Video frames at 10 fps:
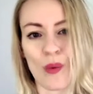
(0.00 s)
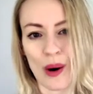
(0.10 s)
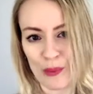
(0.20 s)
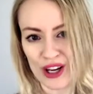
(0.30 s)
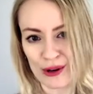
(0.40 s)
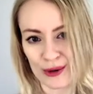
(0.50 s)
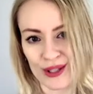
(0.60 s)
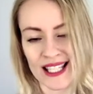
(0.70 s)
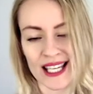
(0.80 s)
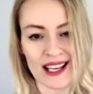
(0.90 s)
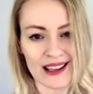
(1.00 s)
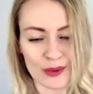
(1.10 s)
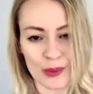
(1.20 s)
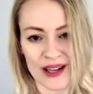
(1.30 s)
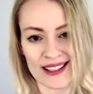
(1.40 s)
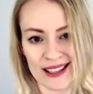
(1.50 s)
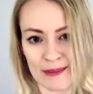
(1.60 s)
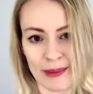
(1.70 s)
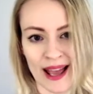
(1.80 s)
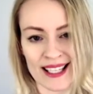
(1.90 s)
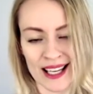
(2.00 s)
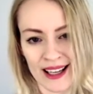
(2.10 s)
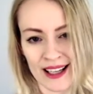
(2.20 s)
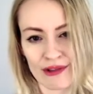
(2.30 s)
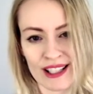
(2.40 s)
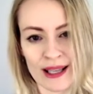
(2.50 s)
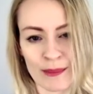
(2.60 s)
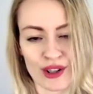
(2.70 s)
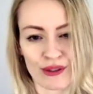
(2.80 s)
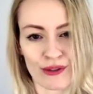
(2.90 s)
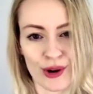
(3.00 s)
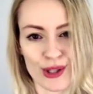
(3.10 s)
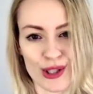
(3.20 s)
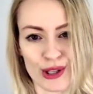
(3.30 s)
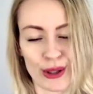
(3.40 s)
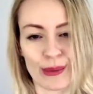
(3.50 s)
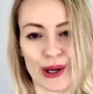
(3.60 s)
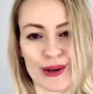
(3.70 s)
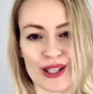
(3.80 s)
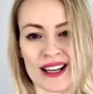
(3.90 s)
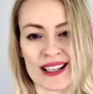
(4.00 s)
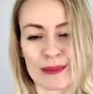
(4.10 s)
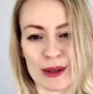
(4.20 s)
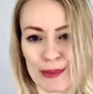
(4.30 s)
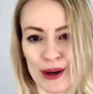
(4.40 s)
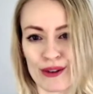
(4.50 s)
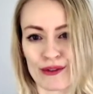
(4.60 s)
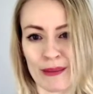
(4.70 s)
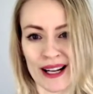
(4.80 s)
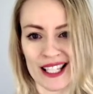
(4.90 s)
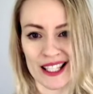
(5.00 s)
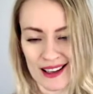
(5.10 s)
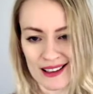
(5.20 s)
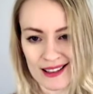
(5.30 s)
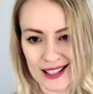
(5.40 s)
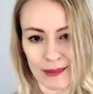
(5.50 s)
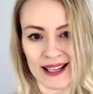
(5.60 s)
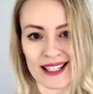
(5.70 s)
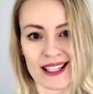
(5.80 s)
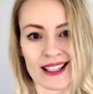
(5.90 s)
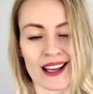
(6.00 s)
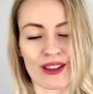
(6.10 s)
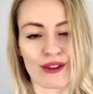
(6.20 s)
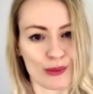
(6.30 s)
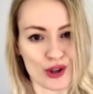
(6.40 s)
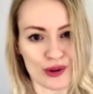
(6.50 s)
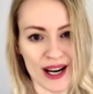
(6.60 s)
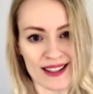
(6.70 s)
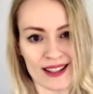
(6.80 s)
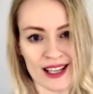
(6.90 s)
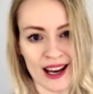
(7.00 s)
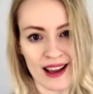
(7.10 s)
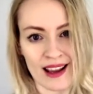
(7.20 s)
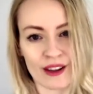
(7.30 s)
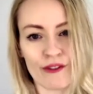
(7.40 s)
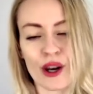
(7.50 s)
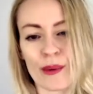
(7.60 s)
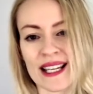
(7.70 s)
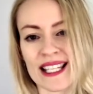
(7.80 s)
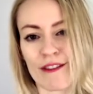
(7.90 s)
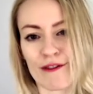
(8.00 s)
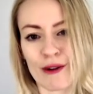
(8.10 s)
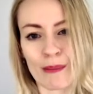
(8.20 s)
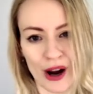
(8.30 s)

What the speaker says: 1-week cruises in the Western Med. The resumption for Costa Luminosa is postponed from May 2nd to May 16th from Trieste, and the following day from